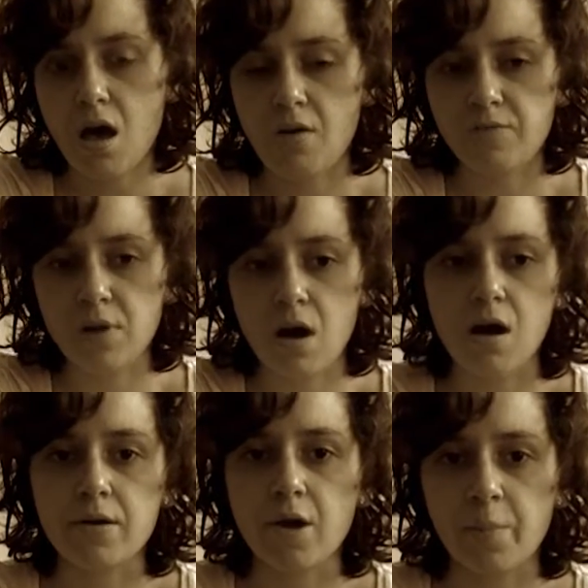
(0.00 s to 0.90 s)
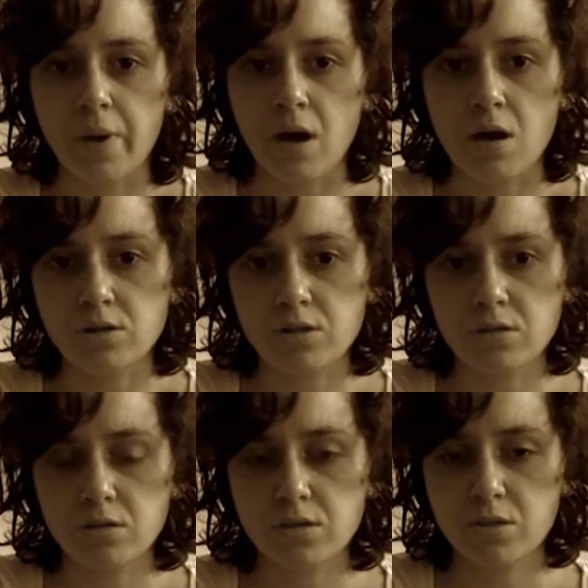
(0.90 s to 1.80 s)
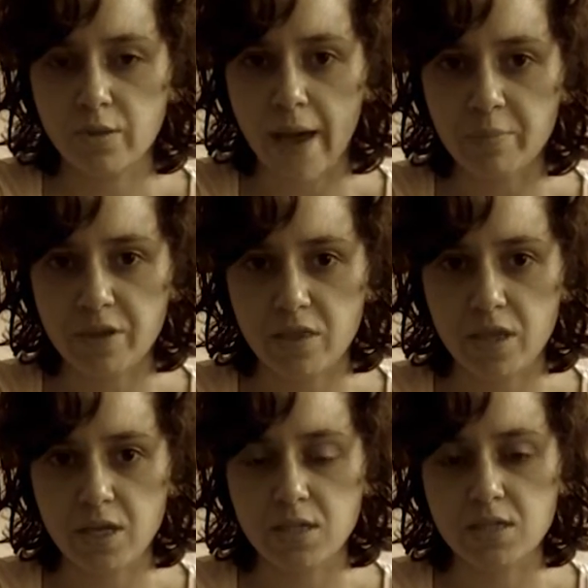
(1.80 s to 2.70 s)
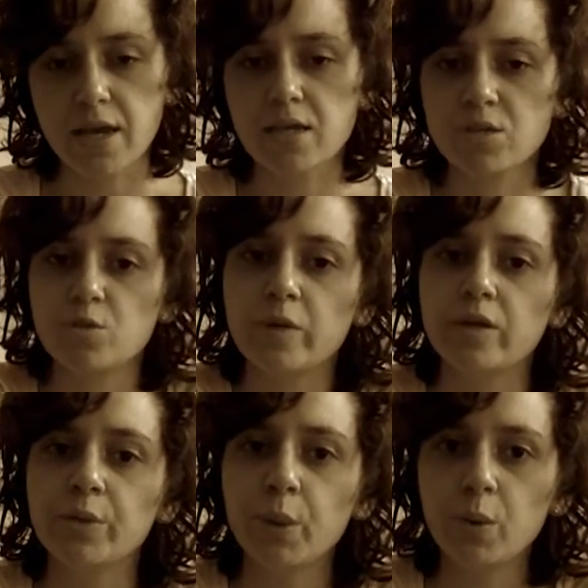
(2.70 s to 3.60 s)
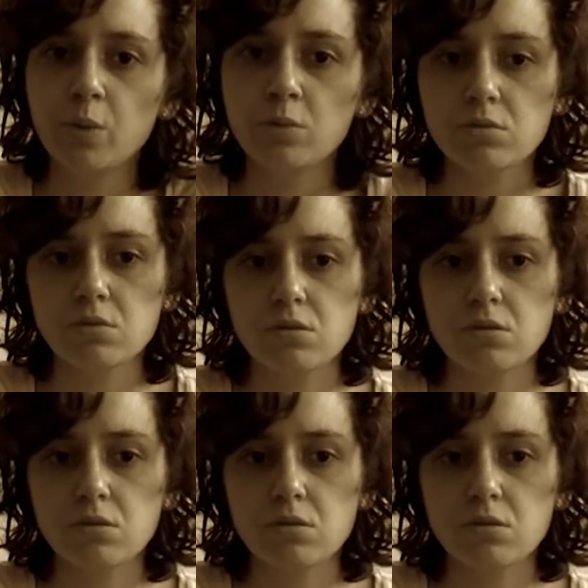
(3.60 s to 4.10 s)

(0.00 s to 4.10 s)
a vlog about two happy things. As you might know,